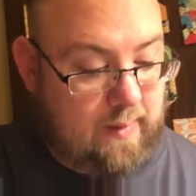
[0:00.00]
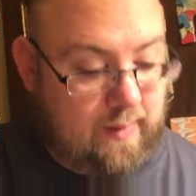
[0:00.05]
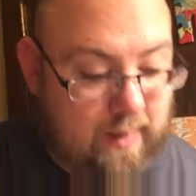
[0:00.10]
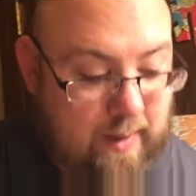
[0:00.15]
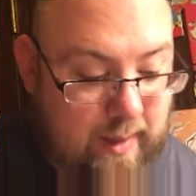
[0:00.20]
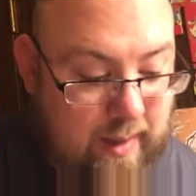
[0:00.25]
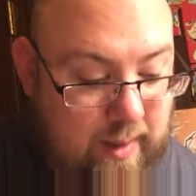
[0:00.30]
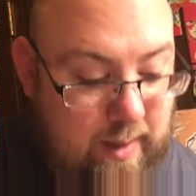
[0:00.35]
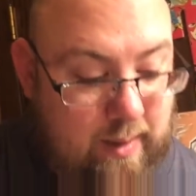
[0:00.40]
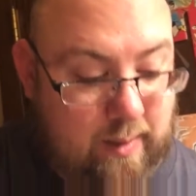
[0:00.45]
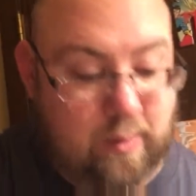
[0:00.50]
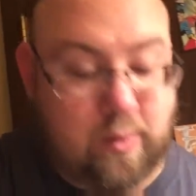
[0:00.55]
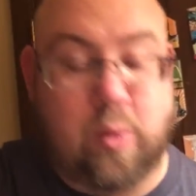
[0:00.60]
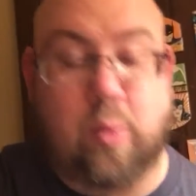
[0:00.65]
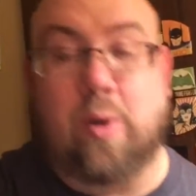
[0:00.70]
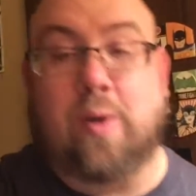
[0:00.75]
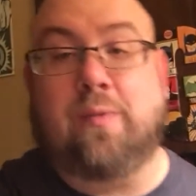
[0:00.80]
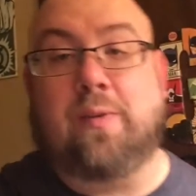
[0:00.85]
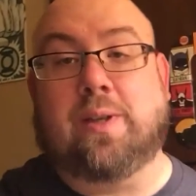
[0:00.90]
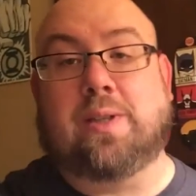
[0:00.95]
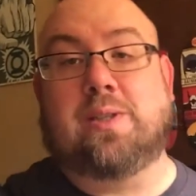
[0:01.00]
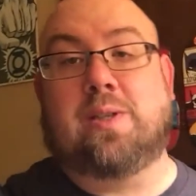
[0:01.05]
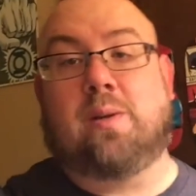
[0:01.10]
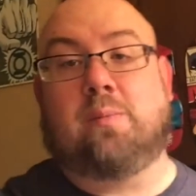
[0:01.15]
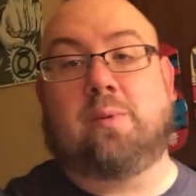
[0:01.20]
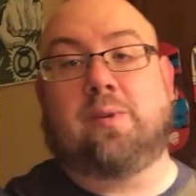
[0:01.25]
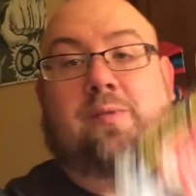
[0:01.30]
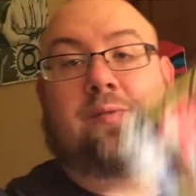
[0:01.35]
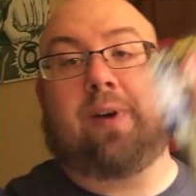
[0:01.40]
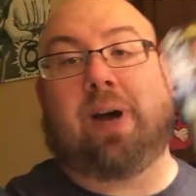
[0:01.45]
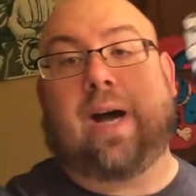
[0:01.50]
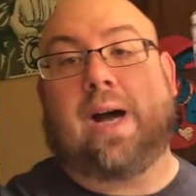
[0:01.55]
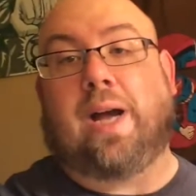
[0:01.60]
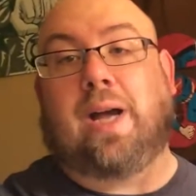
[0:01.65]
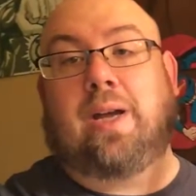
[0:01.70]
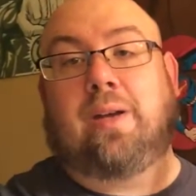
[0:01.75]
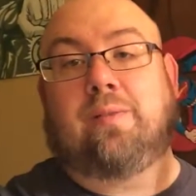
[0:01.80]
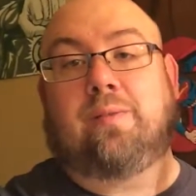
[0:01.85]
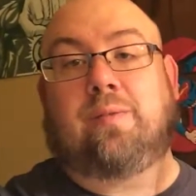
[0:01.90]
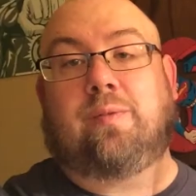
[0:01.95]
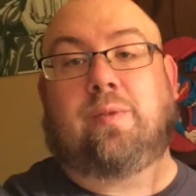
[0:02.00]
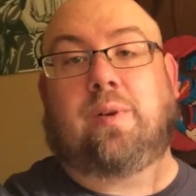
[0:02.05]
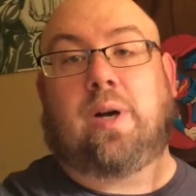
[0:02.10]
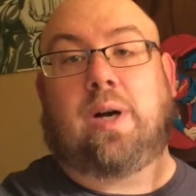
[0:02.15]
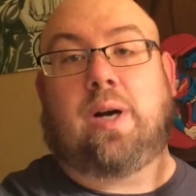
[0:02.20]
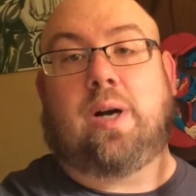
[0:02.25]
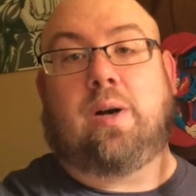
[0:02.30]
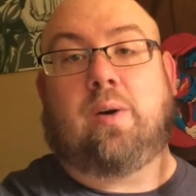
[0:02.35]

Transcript: Terrifics number 5.